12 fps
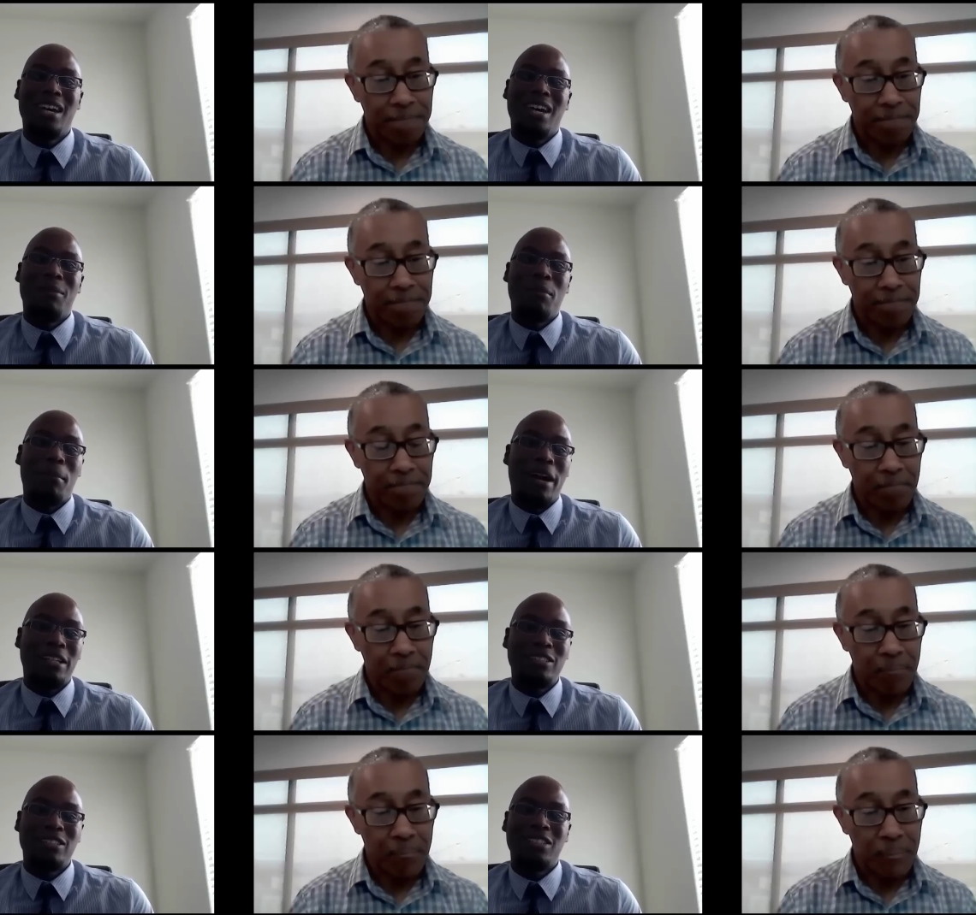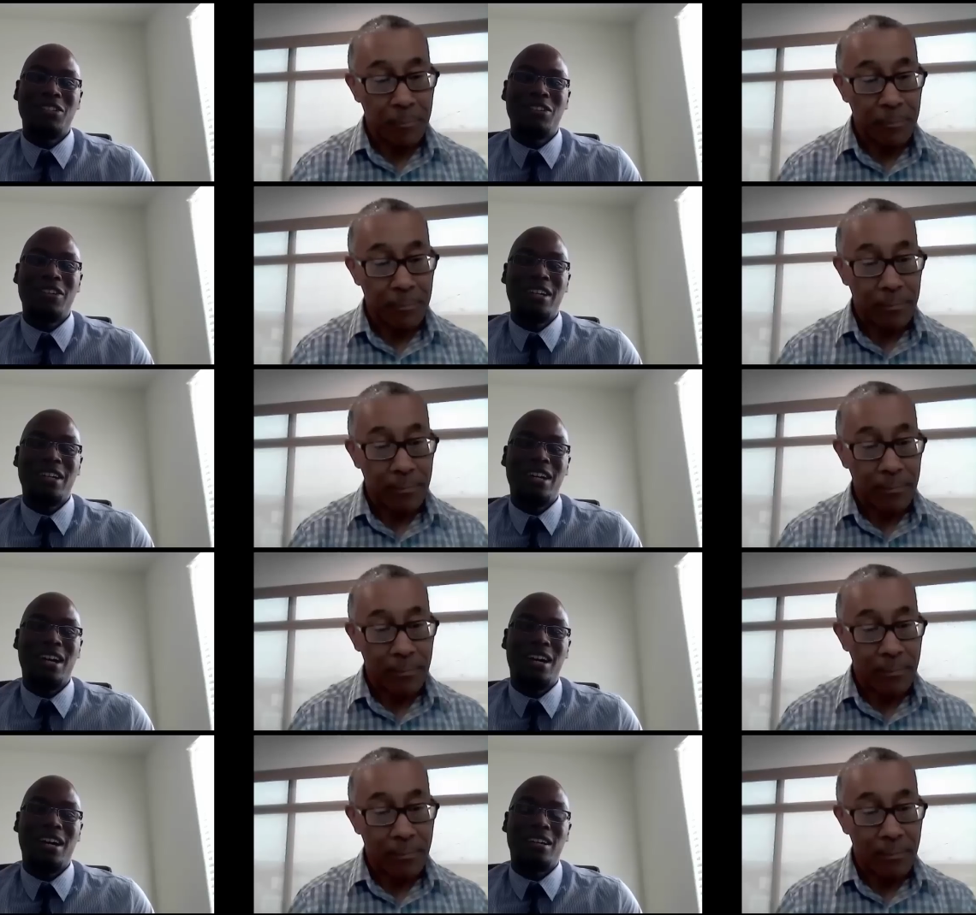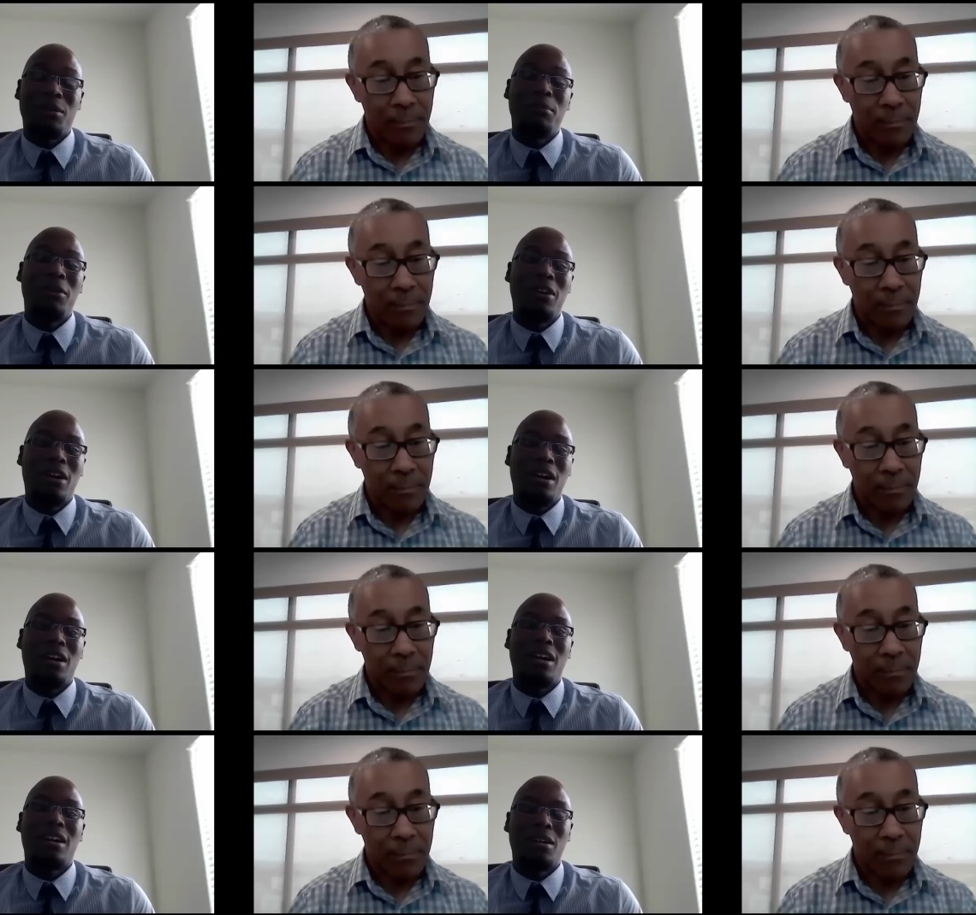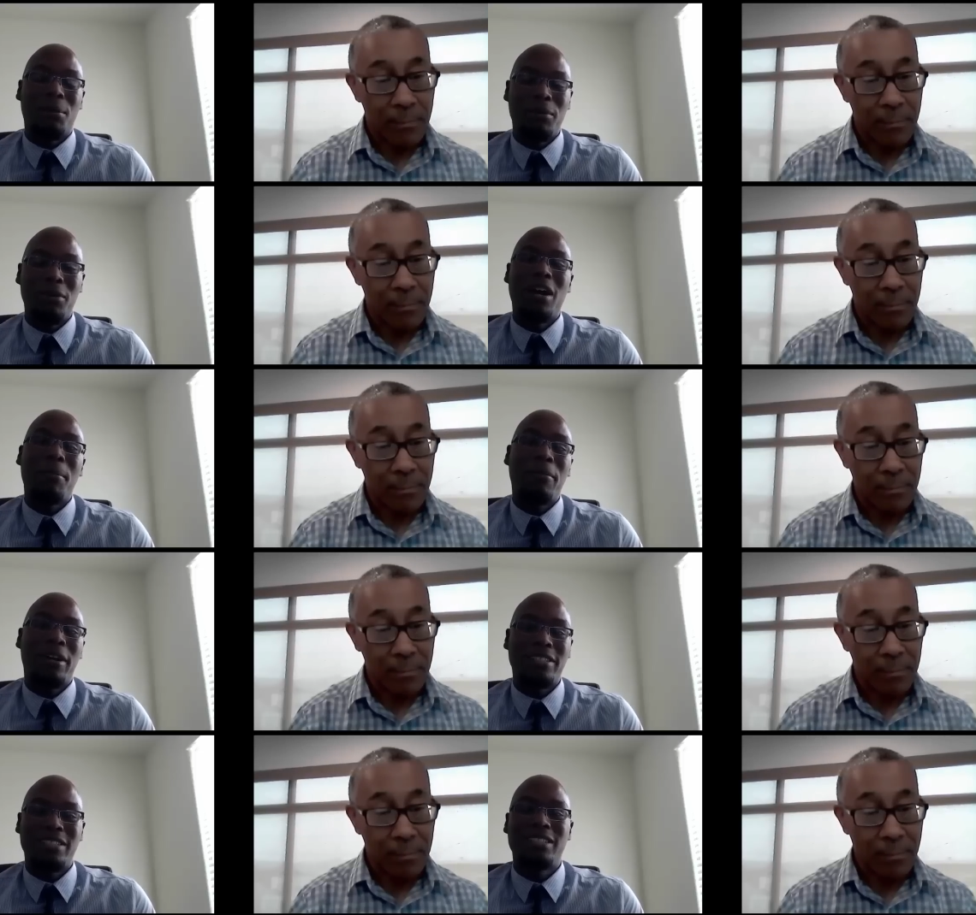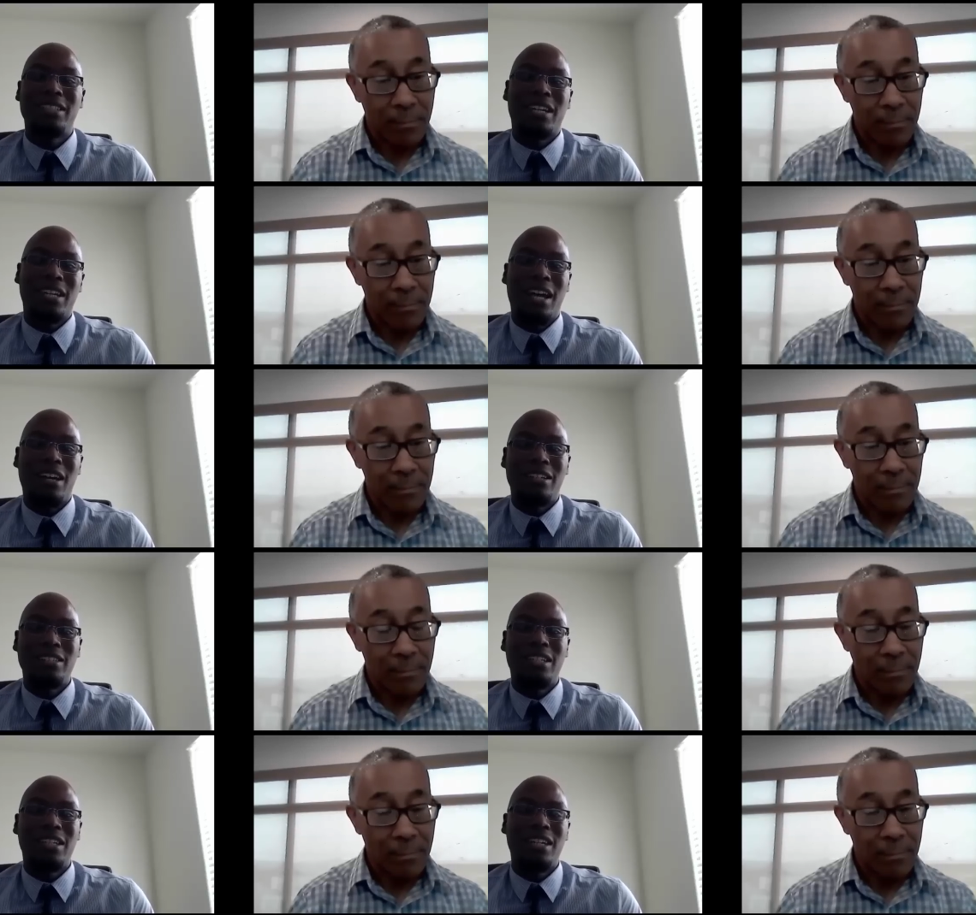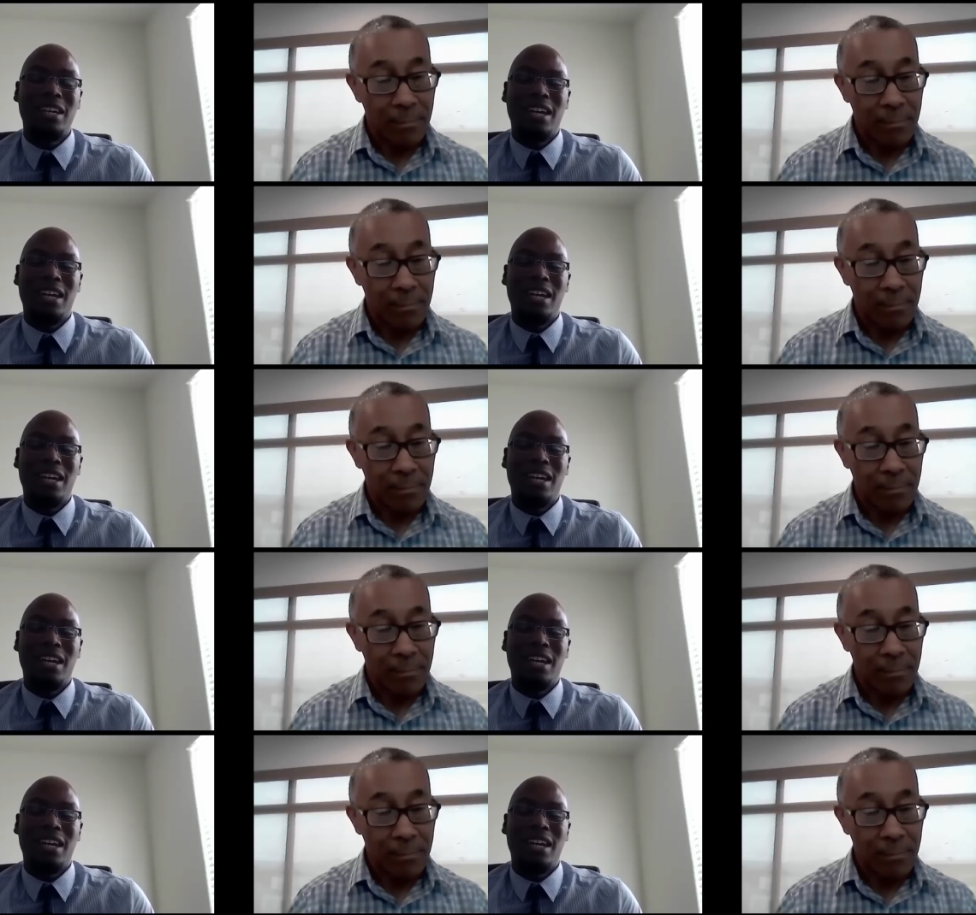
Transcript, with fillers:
Speaker 1: my bachelor's degree uh, in computer computer operations technology,